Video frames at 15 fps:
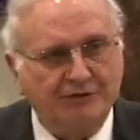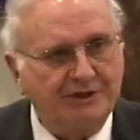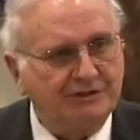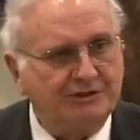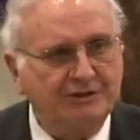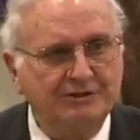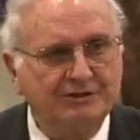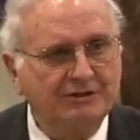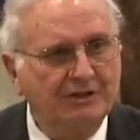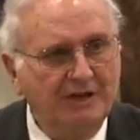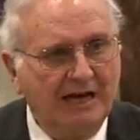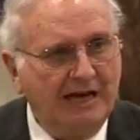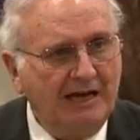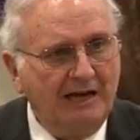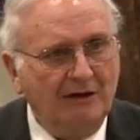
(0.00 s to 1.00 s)
Christians
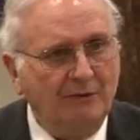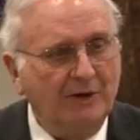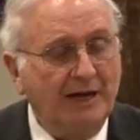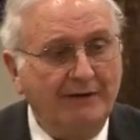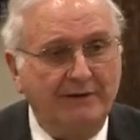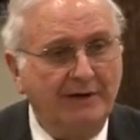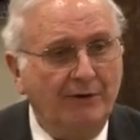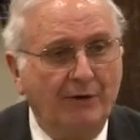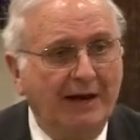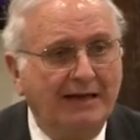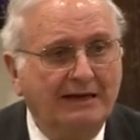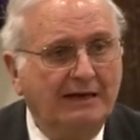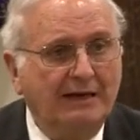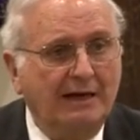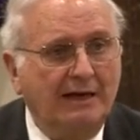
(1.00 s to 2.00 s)
would have no
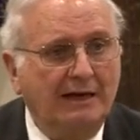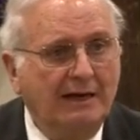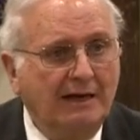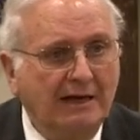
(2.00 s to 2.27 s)
idea,